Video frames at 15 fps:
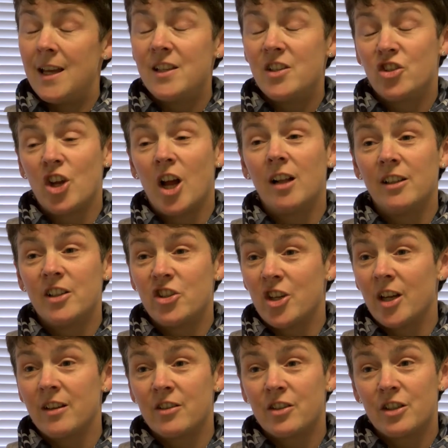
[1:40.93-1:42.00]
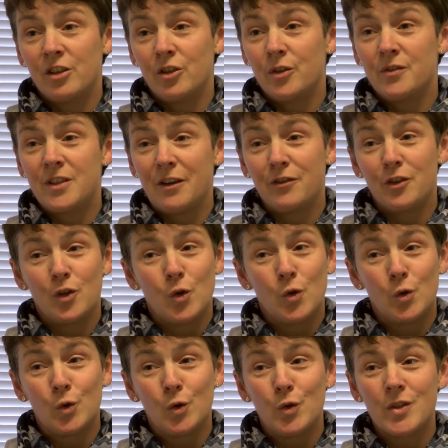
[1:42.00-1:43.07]
is challenging, there's a lot of different
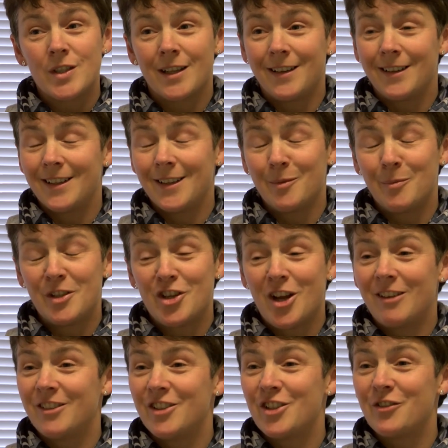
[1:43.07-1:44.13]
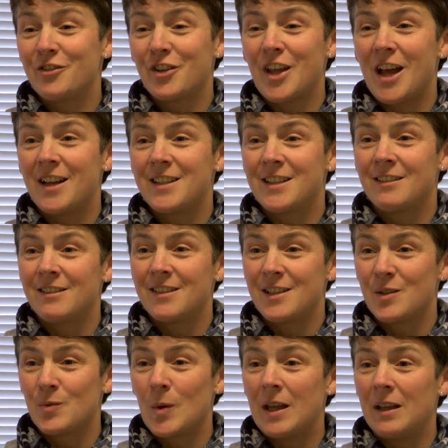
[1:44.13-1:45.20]
holes and it can be challenging for the adults
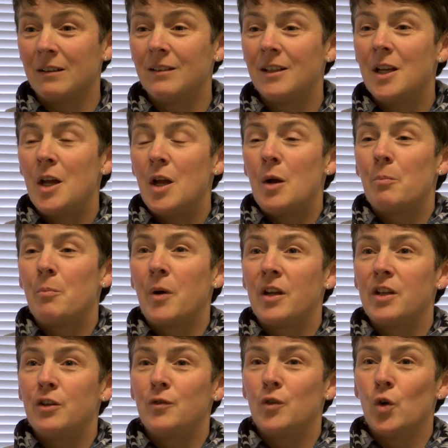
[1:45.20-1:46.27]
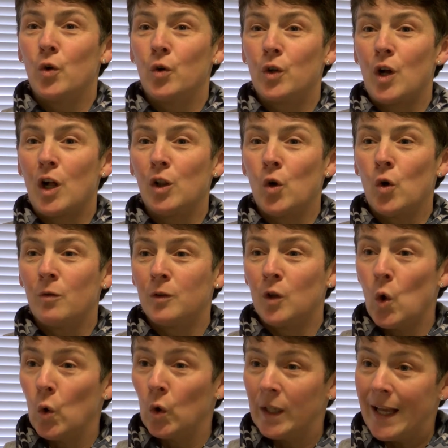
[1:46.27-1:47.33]
as well, but you've not got a lot of
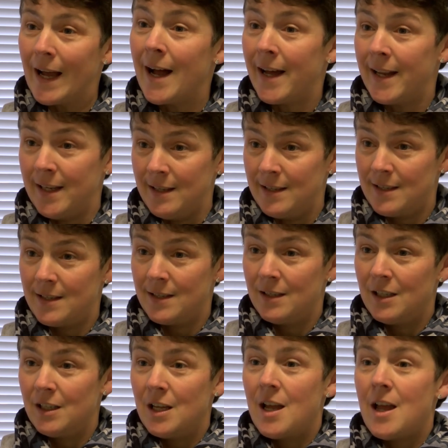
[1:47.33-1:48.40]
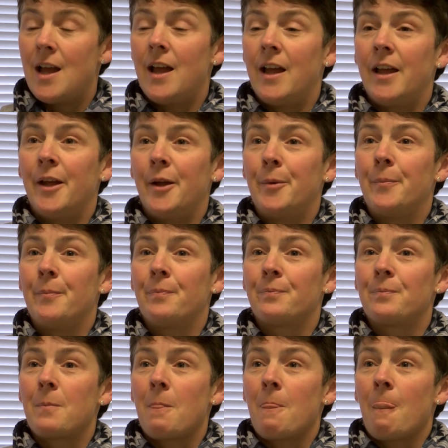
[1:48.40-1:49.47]
long carries. Um,
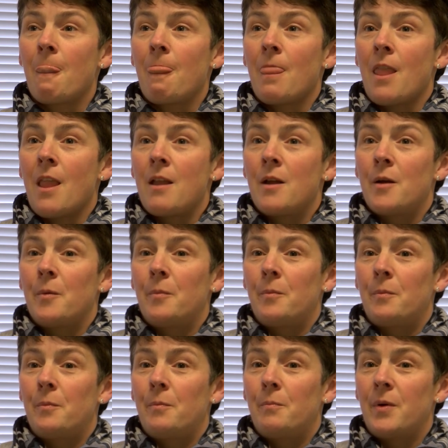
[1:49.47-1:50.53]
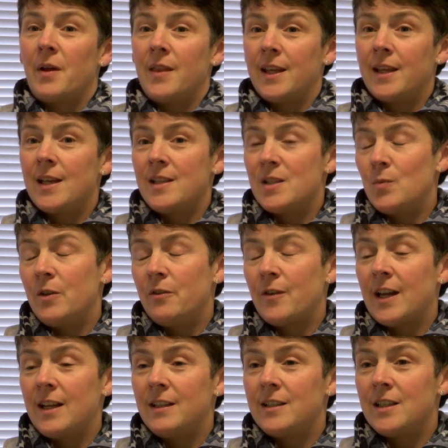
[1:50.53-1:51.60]
but the kids, we
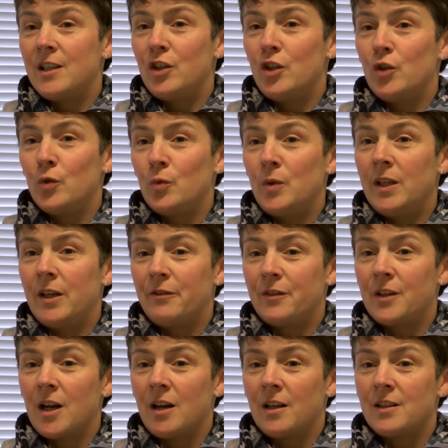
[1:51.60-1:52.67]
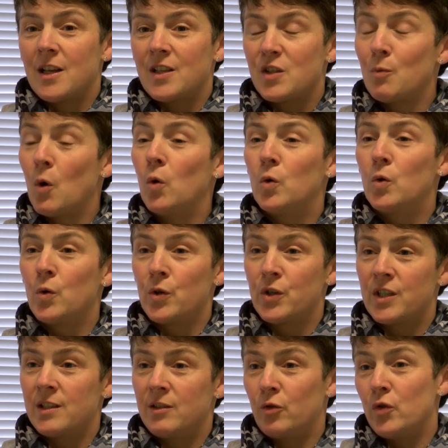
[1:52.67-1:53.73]
find that, you know, we have got a, a small
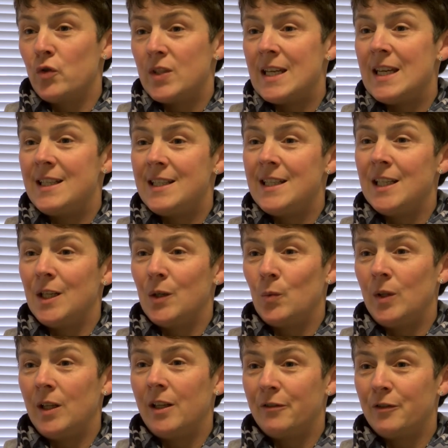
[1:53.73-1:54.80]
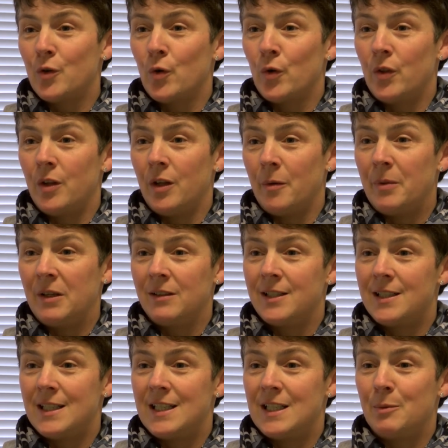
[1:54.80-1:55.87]
course that looks 18, we have got the
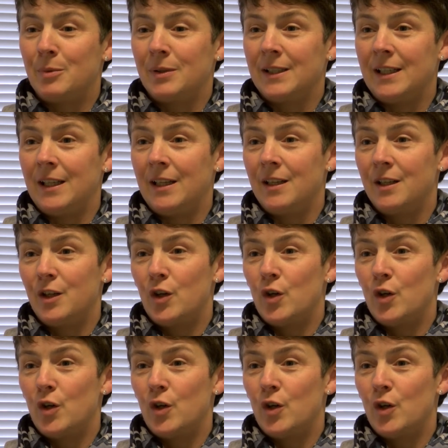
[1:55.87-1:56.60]
ability to play